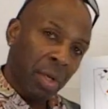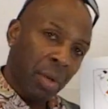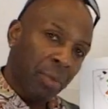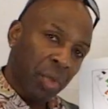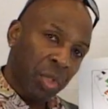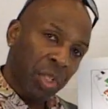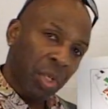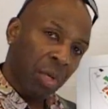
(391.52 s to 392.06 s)
know, I'm not
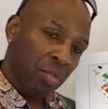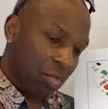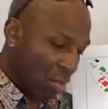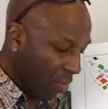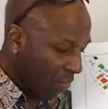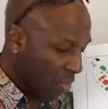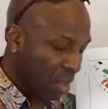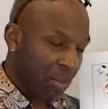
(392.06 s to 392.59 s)
going to go through
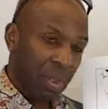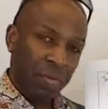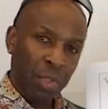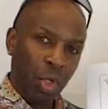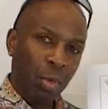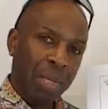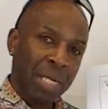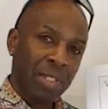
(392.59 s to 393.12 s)
everything, but if you
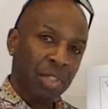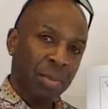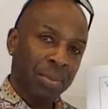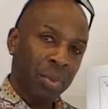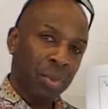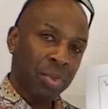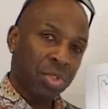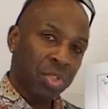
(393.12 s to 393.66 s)
go back to the
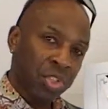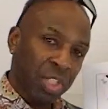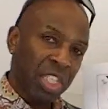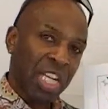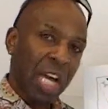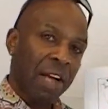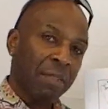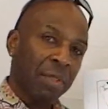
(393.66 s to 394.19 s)
boards, you can
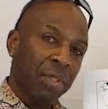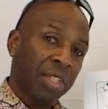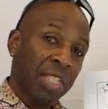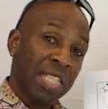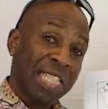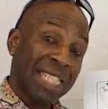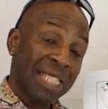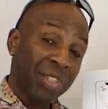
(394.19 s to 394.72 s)
have a look at
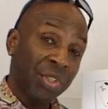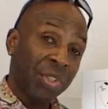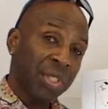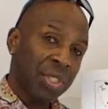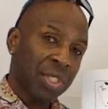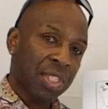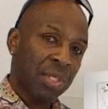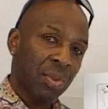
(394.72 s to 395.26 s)
this and you can
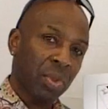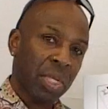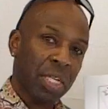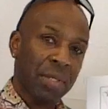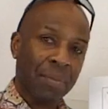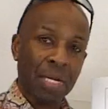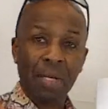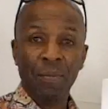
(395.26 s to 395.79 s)
see what
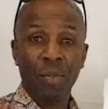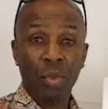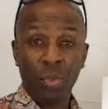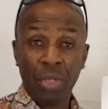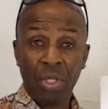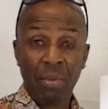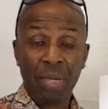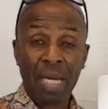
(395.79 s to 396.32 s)
I'm
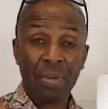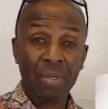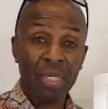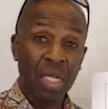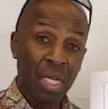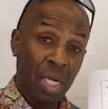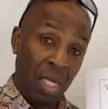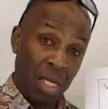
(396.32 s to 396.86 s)
talking about
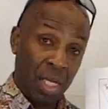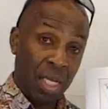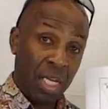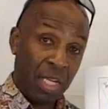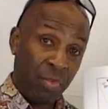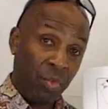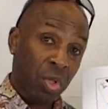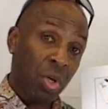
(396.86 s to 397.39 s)

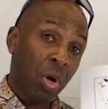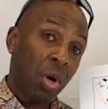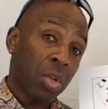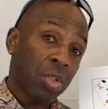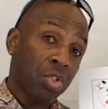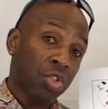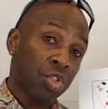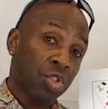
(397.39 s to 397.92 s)
in
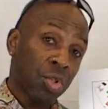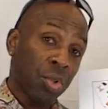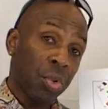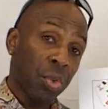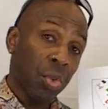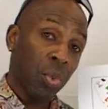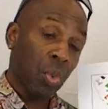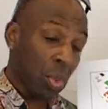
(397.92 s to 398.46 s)
regards
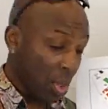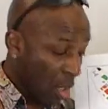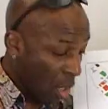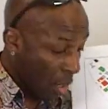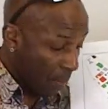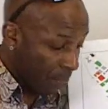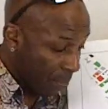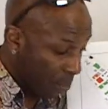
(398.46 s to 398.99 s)
to
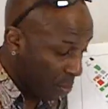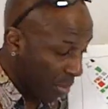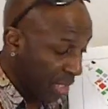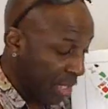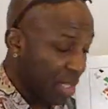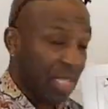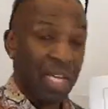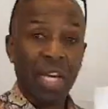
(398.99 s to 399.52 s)

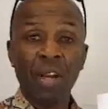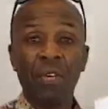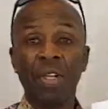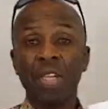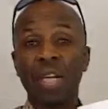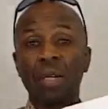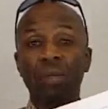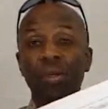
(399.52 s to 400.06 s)
breaking the area
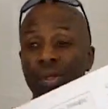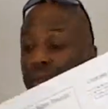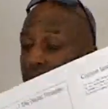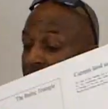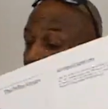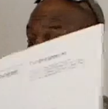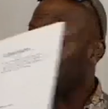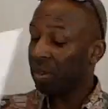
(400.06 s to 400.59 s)
down. So
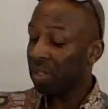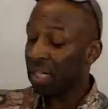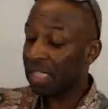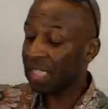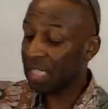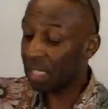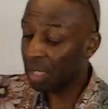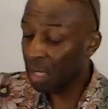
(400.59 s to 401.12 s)
you've got a good
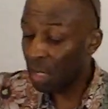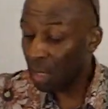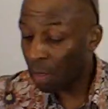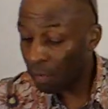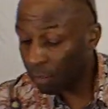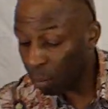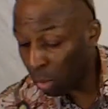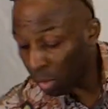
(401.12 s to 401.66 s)
idea
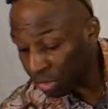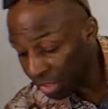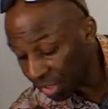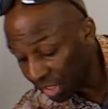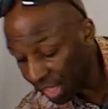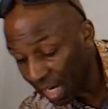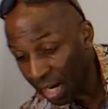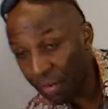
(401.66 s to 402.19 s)
of what's in
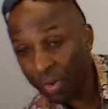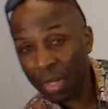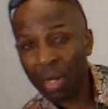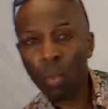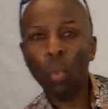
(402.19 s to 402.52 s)
the area,